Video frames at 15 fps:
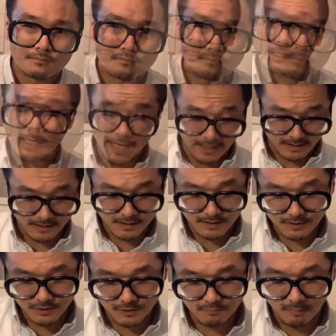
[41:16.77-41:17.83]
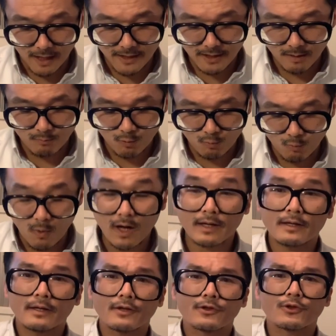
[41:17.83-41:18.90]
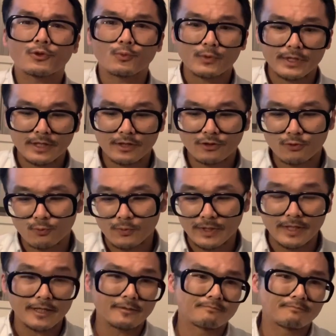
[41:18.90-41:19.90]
Next, spy number 133.